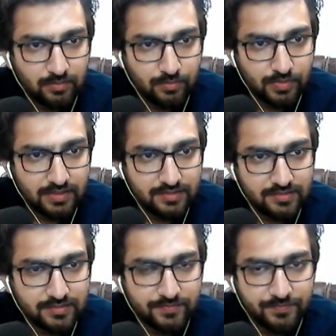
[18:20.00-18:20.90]
plus
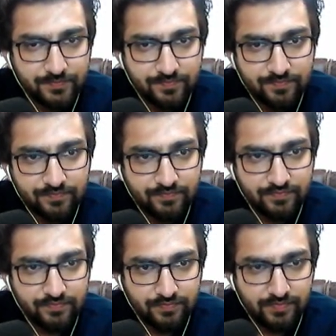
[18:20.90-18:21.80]

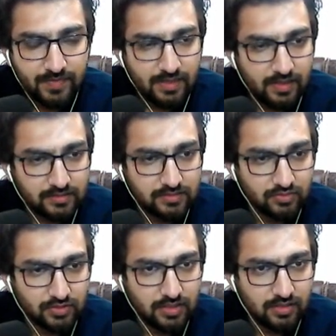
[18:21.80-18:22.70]
x,
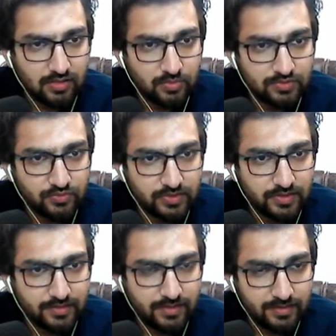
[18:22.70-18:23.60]
okay, always you will
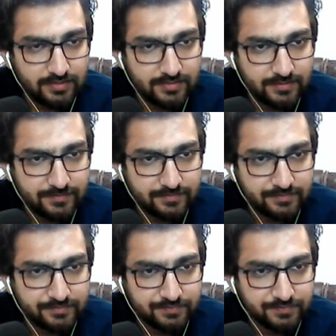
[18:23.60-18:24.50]
write x
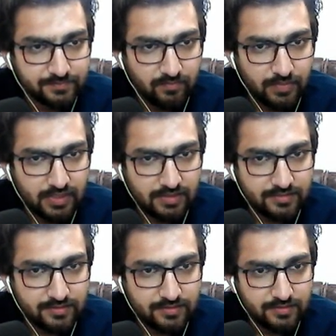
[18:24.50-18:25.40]
plus